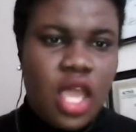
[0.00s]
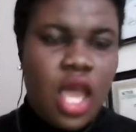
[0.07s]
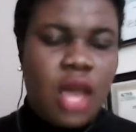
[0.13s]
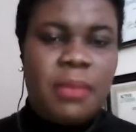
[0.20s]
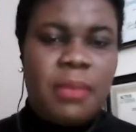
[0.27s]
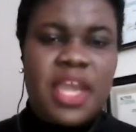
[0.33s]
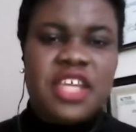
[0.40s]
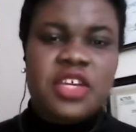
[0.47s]

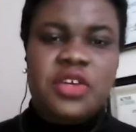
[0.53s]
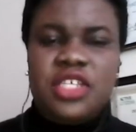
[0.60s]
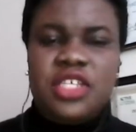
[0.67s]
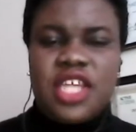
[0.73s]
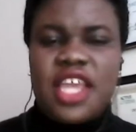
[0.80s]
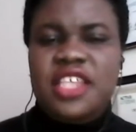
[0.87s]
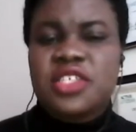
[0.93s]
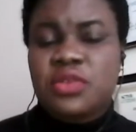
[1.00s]

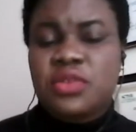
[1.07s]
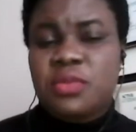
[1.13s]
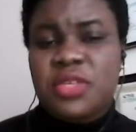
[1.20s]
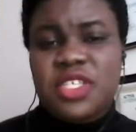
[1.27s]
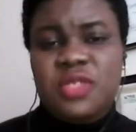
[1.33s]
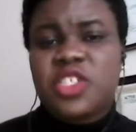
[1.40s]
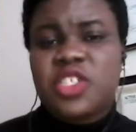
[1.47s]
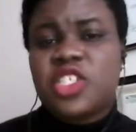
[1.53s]
Minoritized groups,
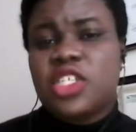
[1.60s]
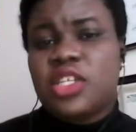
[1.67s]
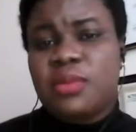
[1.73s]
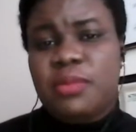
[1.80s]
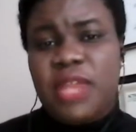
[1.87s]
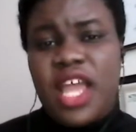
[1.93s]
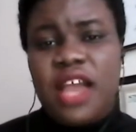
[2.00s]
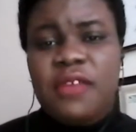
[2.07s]
especially
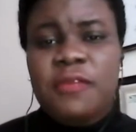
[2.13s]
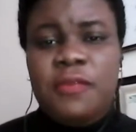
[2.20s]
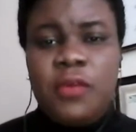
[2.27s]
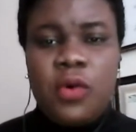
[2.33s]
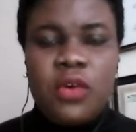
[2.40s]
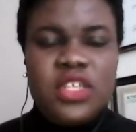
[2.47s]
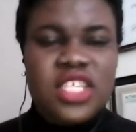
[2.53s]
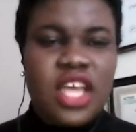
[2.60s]
Black
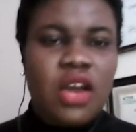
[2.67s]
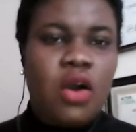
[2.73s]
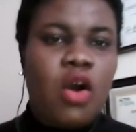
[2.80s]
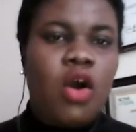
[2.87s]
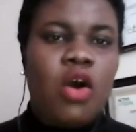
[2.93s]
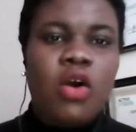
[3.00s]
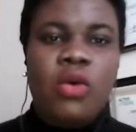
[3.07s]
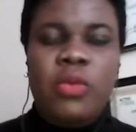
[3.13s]
folks, are
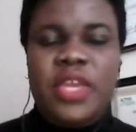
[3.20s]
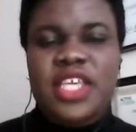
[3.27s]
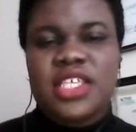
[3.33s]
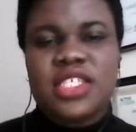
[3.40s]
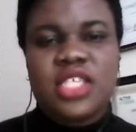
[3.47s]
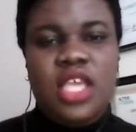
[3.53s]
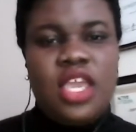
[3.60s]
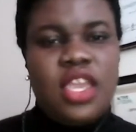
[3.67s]

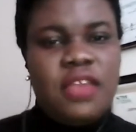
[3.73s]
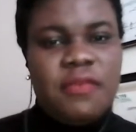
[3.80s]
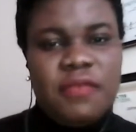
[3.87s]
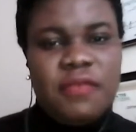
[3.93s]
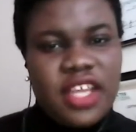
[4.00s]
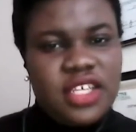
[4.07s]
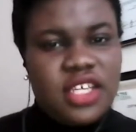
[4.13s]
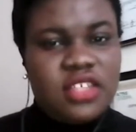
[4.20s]
always
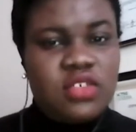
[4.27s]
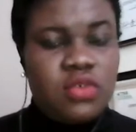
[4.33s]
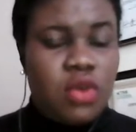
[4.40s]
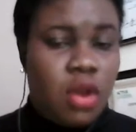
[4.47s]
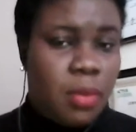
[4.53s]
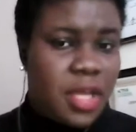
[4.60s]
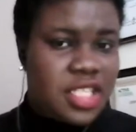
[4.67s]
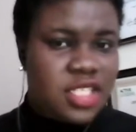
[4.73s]
invited to
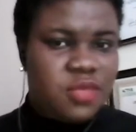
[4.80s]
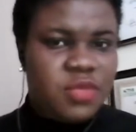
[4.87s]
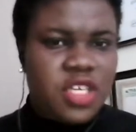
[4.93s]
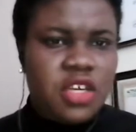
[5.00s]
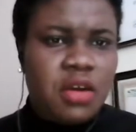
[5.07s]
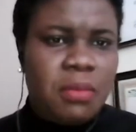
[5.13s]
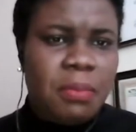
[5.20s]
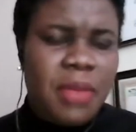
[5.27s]
come and
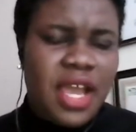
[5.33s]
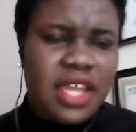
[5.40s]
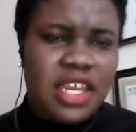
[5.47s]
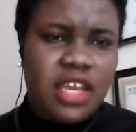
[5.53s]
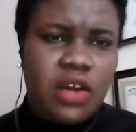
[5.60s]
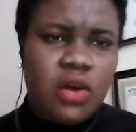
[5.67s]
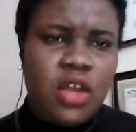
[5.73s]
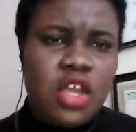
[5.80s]
speak on
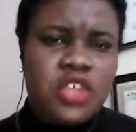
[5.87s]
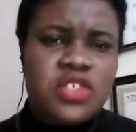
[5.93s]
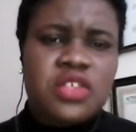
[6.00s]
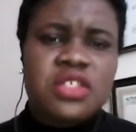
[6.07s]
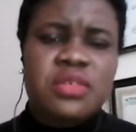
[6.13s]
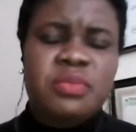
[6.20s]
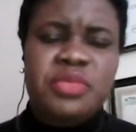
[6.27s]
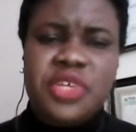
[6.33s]
panel. So
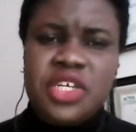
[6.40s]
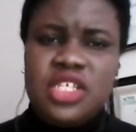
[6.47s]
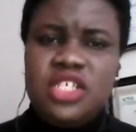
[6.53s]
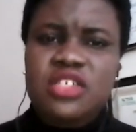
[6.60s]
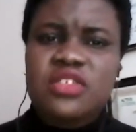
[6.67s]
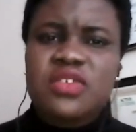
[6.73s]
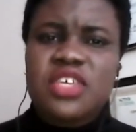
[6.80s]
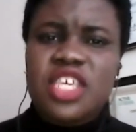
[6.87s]
the
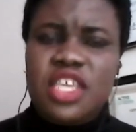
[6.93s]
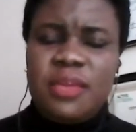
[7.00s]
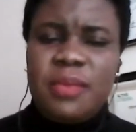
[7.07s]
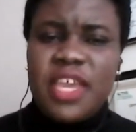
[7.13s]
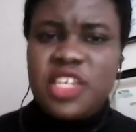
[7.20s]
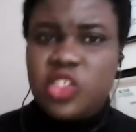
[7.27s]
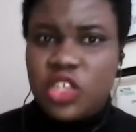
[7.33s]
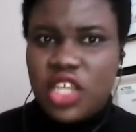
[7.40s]
burden to keep
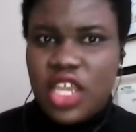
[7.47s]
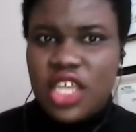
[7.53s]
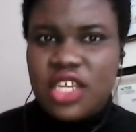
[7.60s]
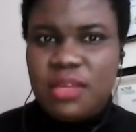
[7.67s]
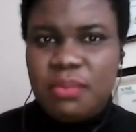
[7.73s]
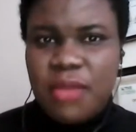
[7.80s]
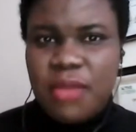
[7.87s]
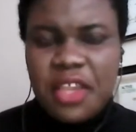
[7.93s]

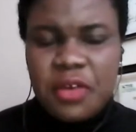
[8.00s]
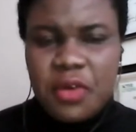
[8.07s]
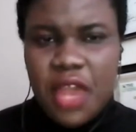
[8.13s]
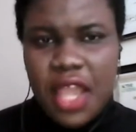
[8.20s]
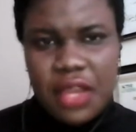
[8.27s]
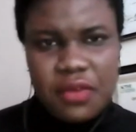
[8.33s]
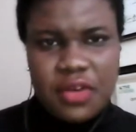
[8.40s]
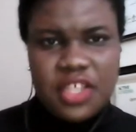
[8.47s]
educating
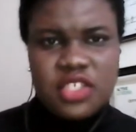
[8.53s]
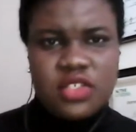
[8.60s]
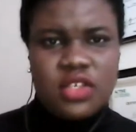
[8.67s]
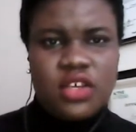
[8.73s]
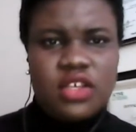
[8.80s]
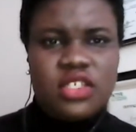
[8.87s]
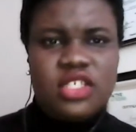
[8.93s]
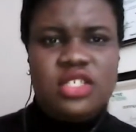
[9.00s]

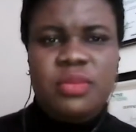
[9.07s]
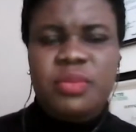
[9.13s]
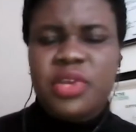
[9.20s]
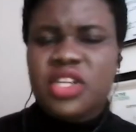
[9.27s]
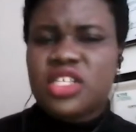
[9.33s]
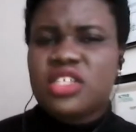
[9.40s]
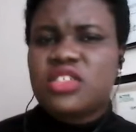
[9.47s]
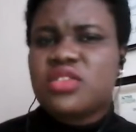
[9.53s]
microaggressors, the
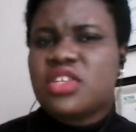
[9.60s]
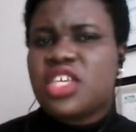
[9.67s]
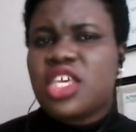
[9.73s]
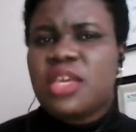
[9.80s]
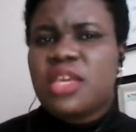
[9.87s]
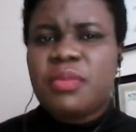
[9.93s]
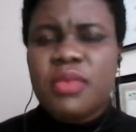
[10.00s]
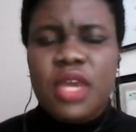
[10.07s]
burden to keep